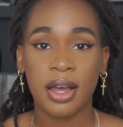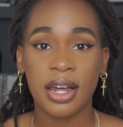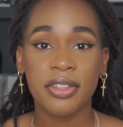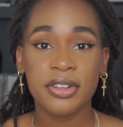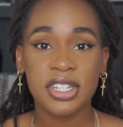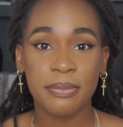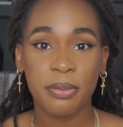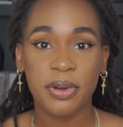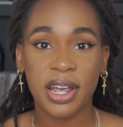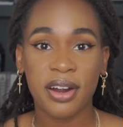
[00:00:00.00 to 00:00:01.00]
Another
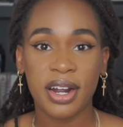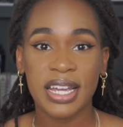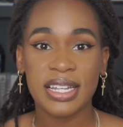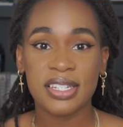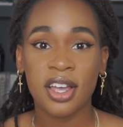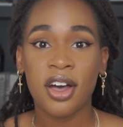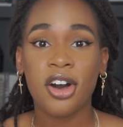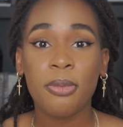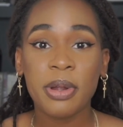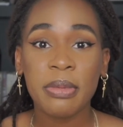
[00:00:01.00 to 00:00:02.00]
simple prayer is
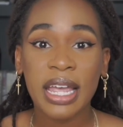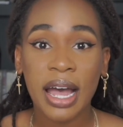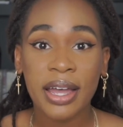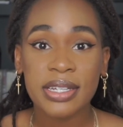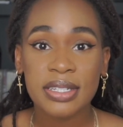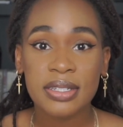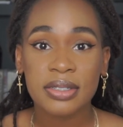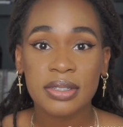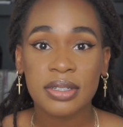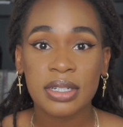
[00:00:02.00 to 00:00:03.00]
open my eyes.
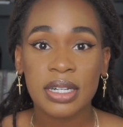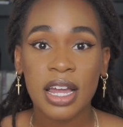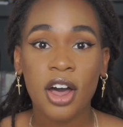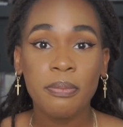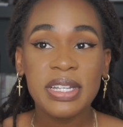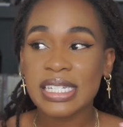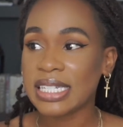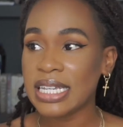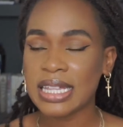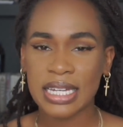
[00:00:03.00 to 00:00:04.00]
Help me
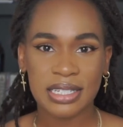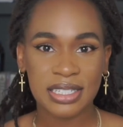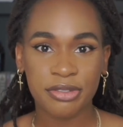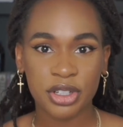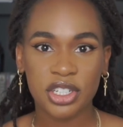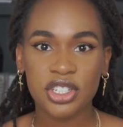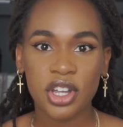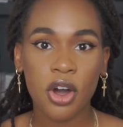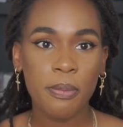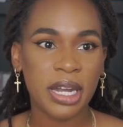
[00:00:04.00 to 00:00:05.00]
see things differently.
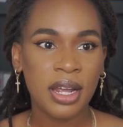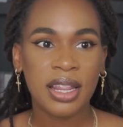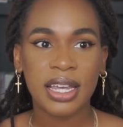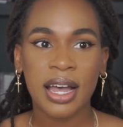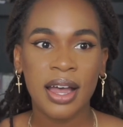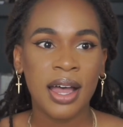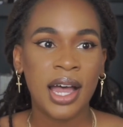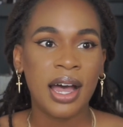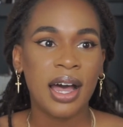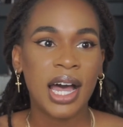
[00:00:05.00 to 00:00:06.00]
Just open. Like,
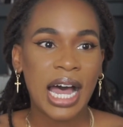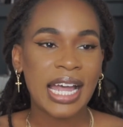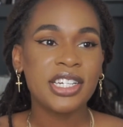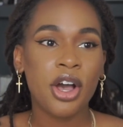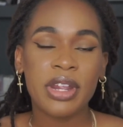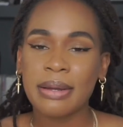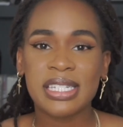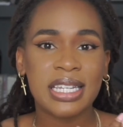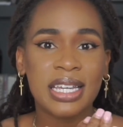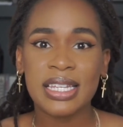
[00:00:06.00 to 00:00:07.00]
I know that I'm
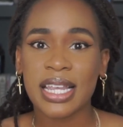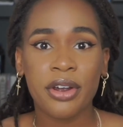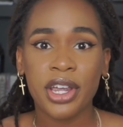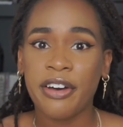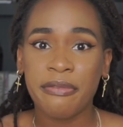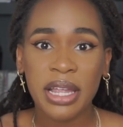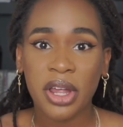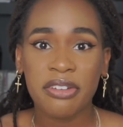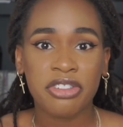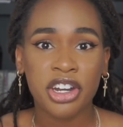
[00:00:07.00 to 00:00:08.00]
seeing this area of my
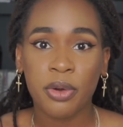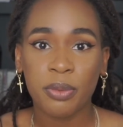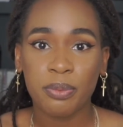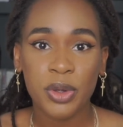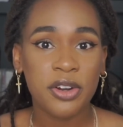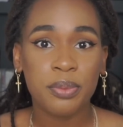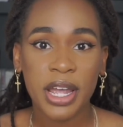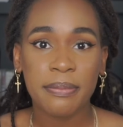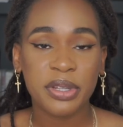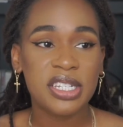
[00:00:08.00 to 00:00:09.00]
life in a weird
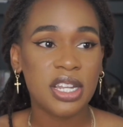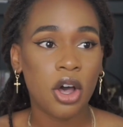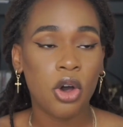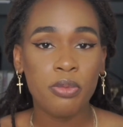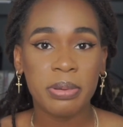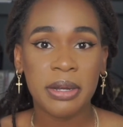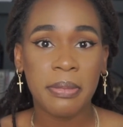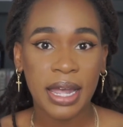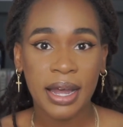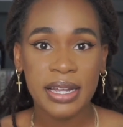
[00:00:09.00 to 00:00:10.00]
way. Please open
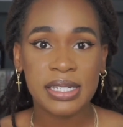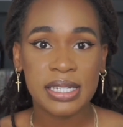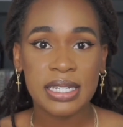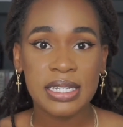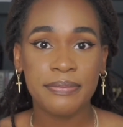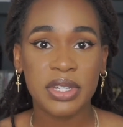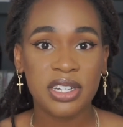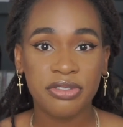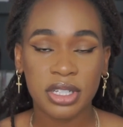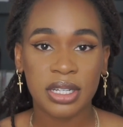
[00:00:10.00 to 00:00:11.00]
my eyes to see something
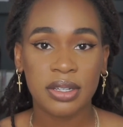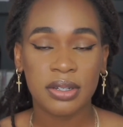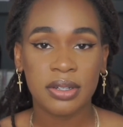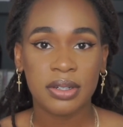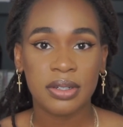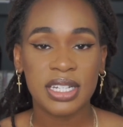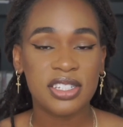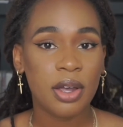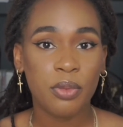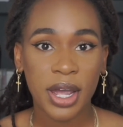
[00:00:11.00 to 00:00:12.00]
differently in
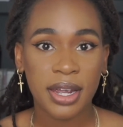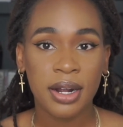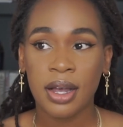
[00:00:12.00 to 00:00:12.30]
some way.